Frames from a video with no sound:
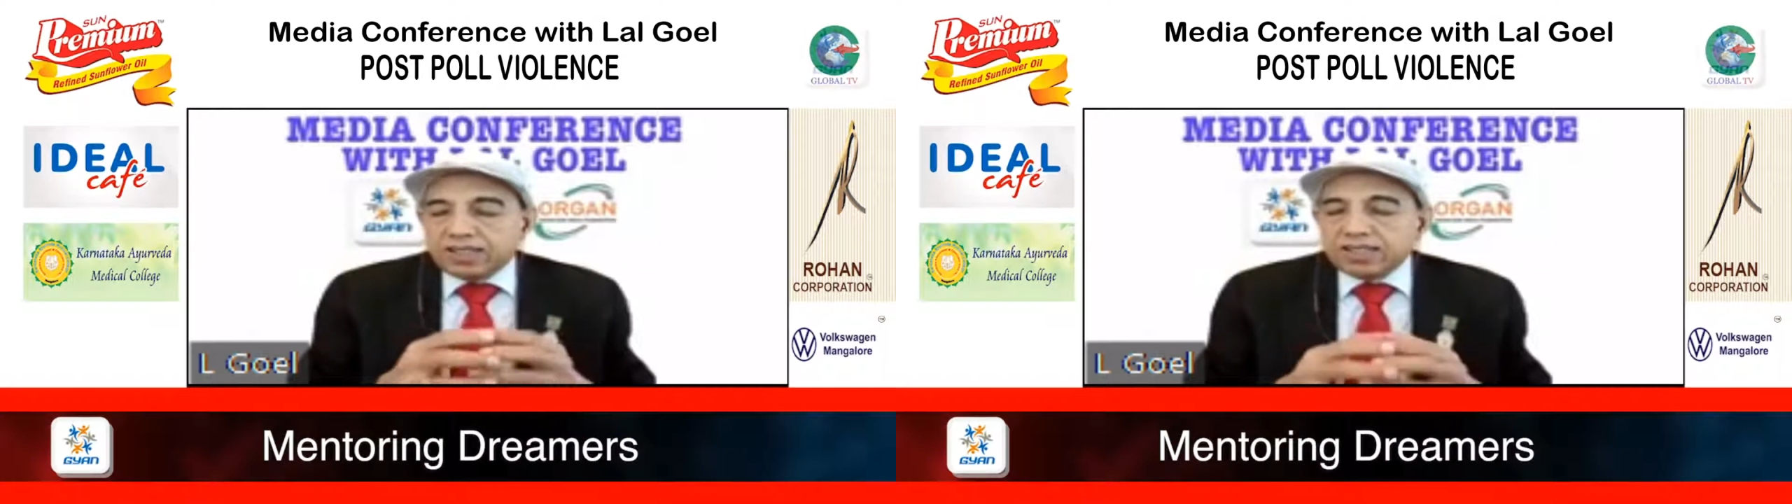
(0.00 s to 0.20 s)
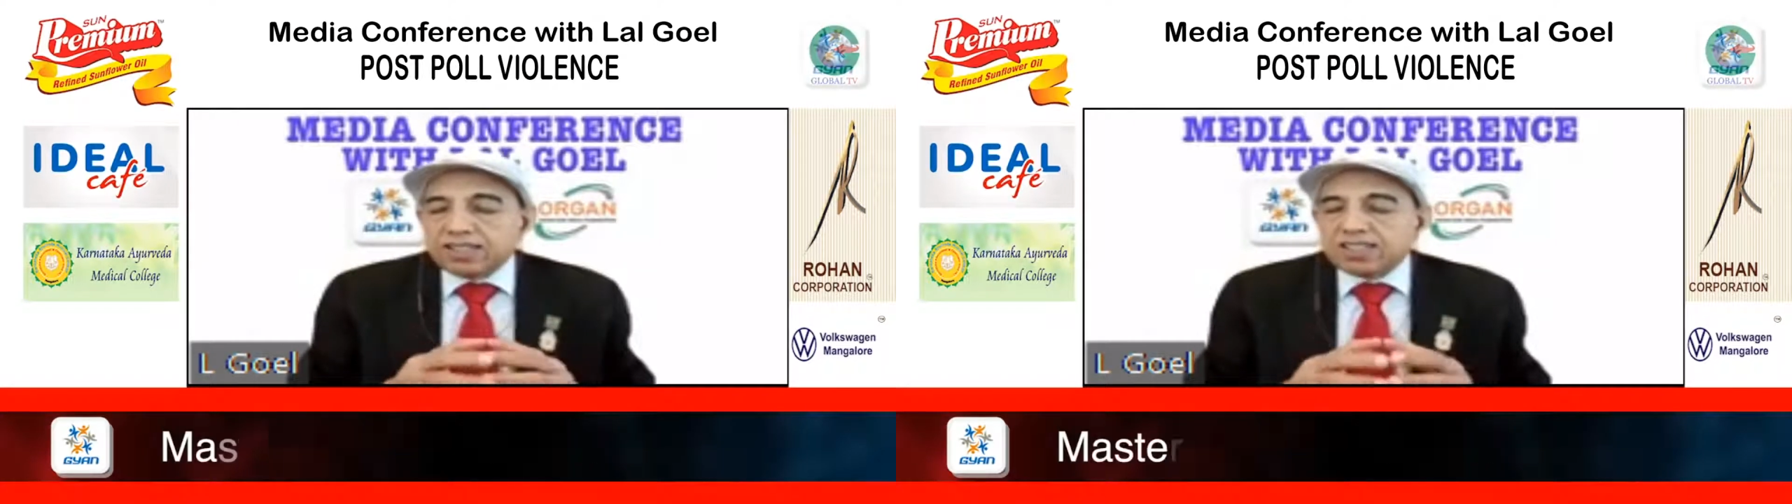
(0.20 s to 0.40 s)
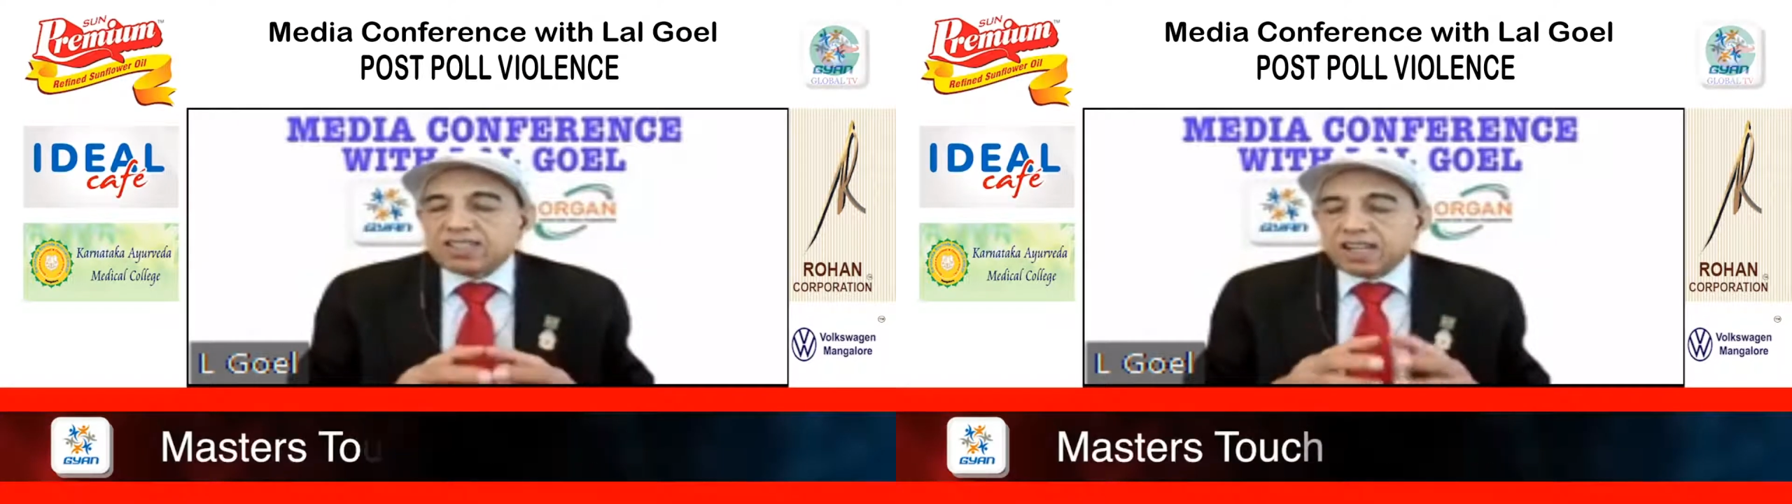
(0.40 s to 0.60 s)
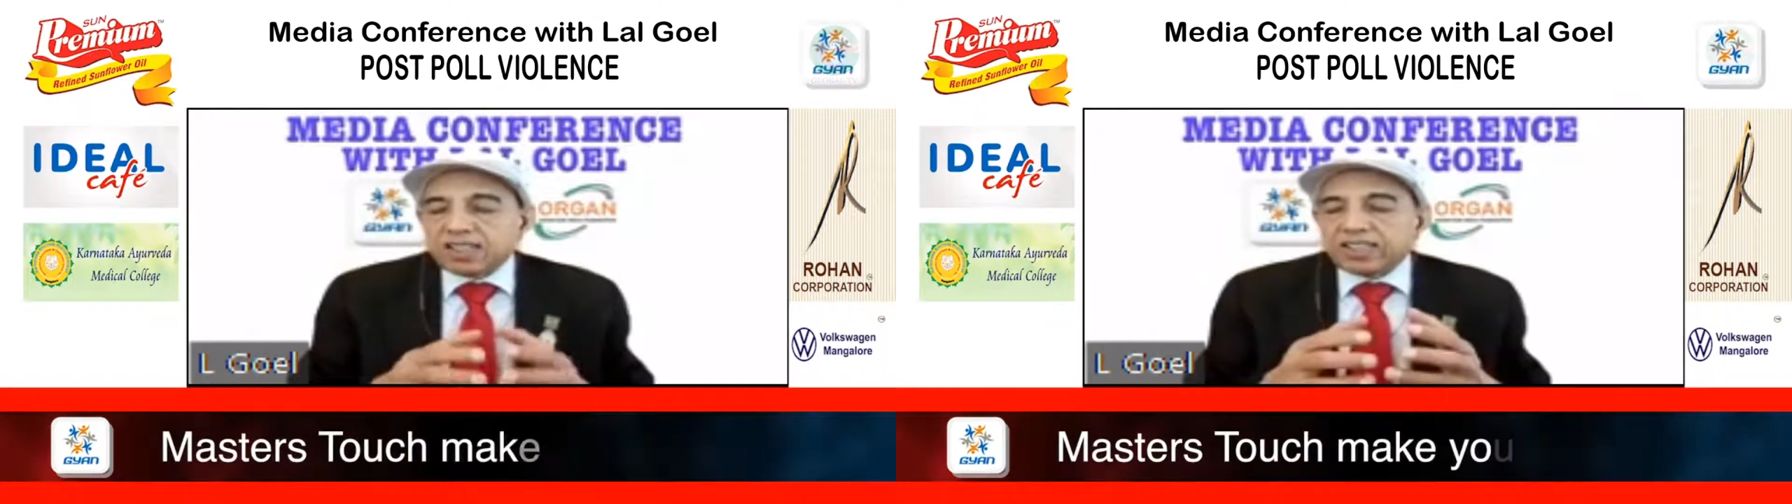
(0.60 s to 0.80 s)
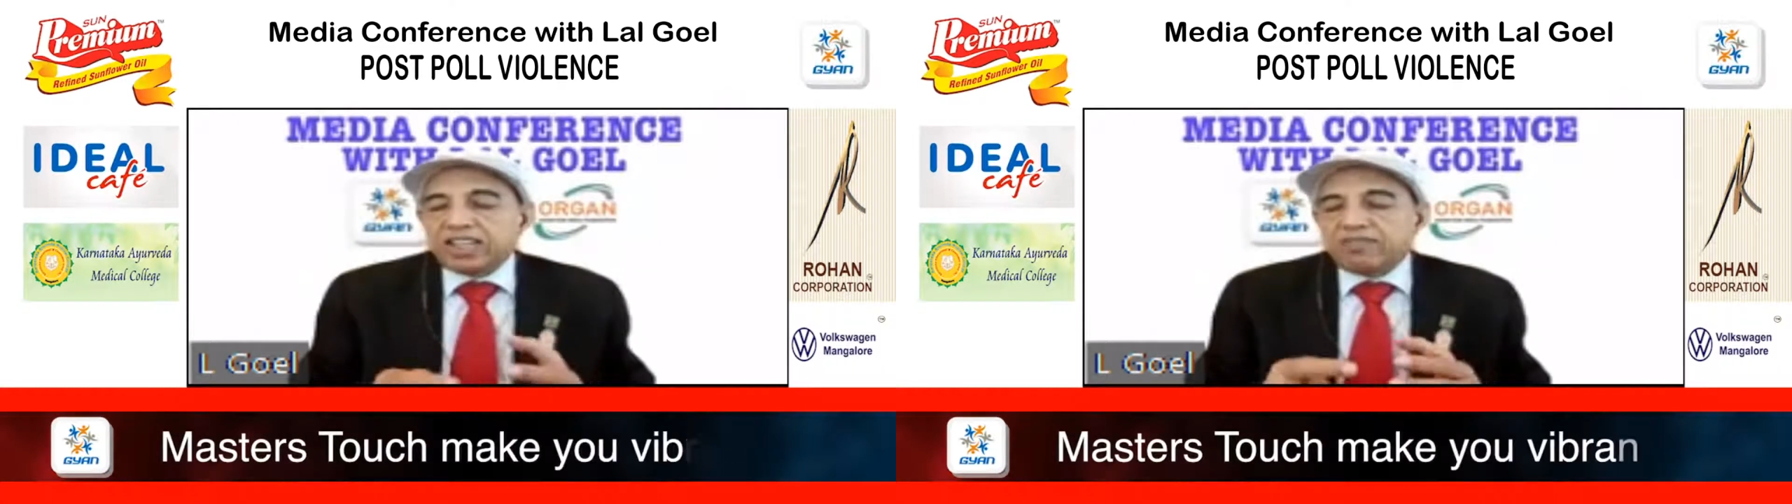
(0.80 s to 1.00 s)
this is the
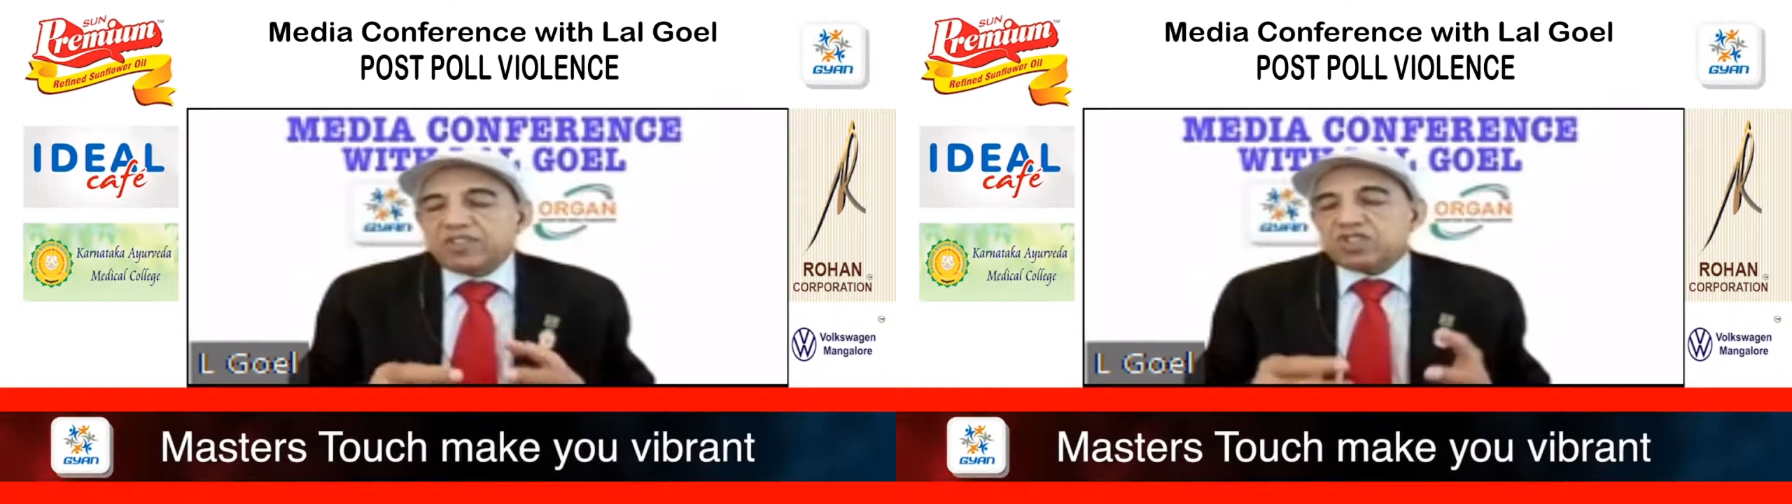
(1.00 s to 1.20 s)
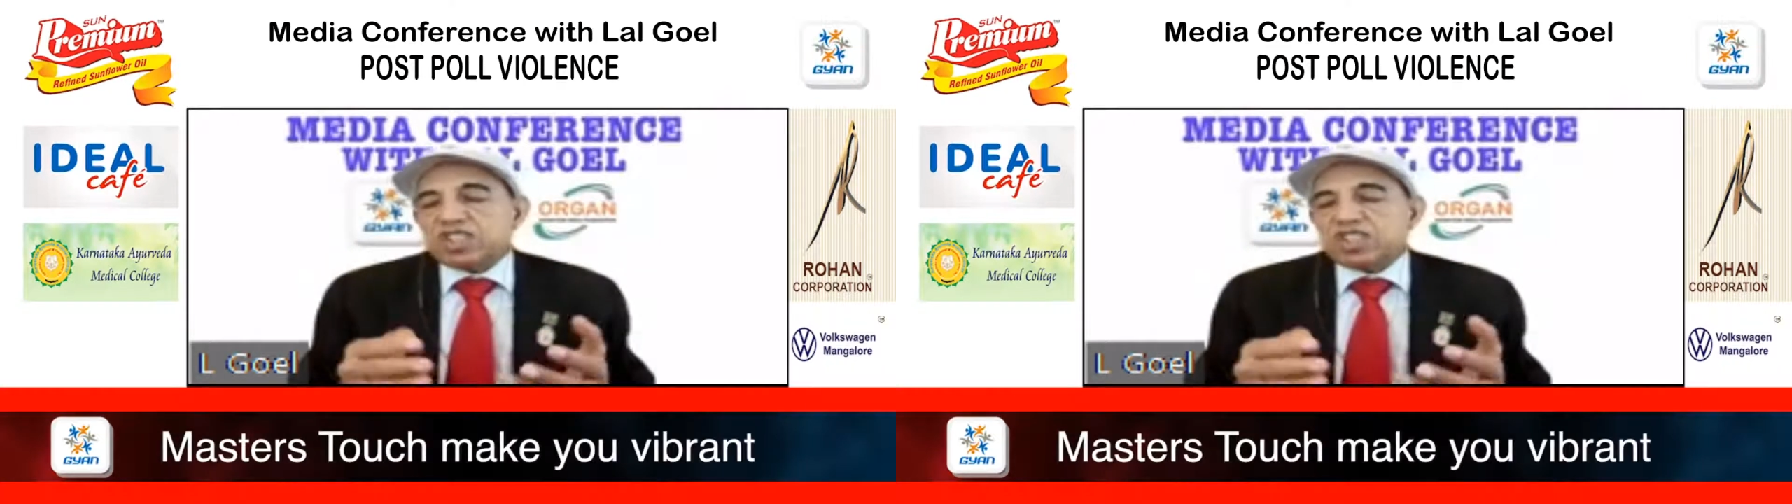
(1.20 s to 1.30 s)
thing which